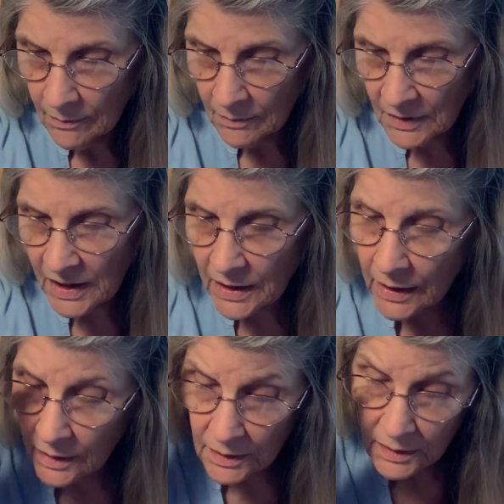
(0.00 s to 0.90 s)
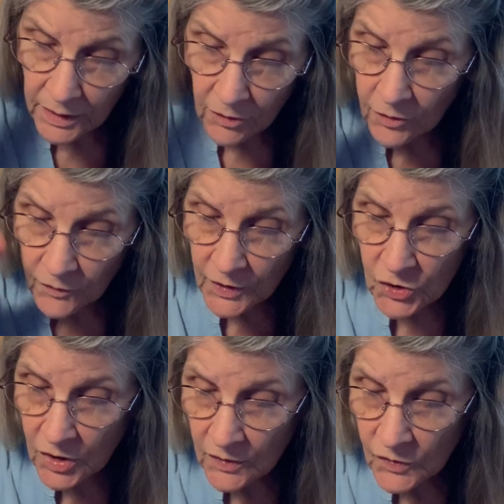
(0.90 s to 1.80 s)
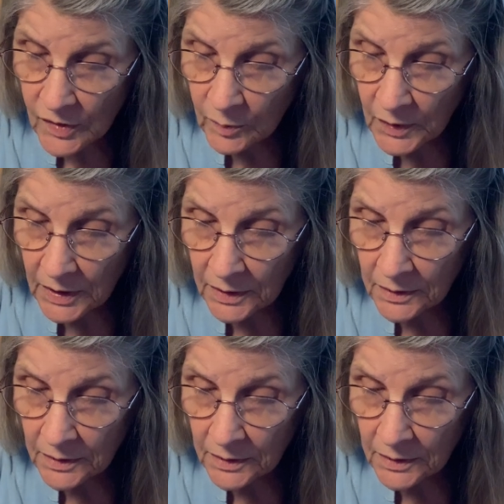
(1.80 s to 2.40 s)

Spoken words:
getting a clearer vision of something.